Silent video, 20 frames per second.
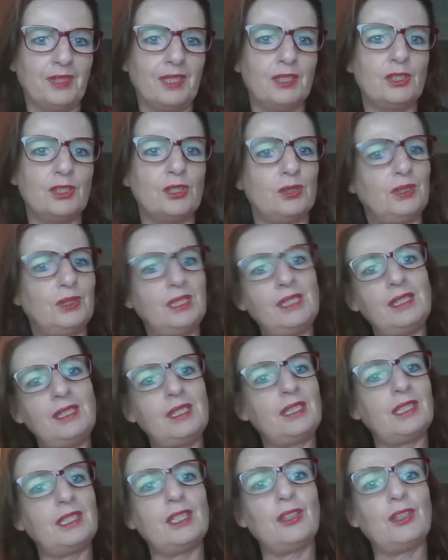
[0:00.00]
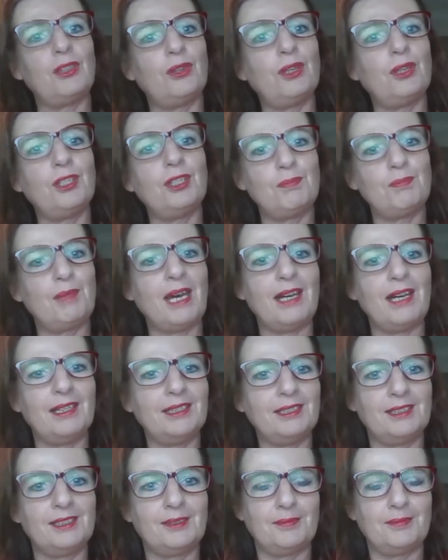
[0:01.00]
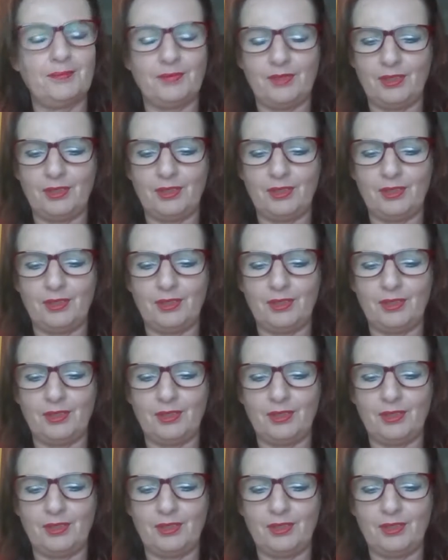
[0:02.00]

So this is the third part